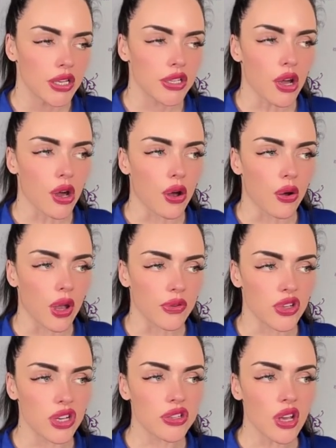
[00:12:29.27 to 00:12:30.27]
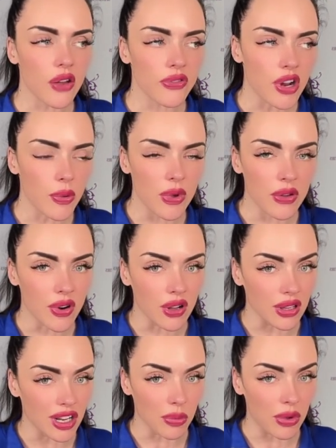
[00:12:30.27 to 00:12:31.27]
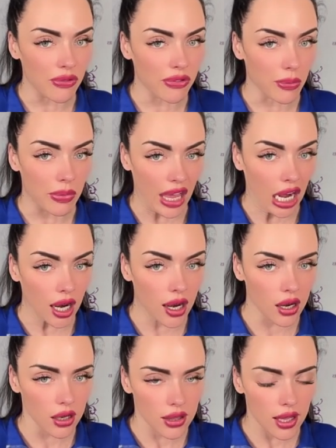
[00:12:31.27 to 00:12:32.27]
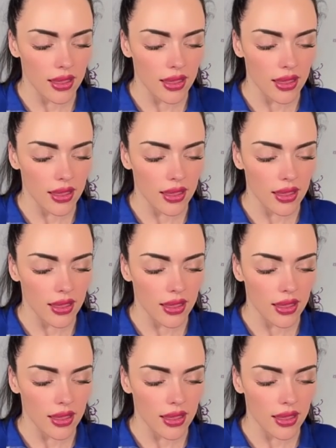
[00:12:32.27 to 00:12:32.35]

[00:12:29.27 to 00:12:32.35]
So if she softened up even a little bit from there,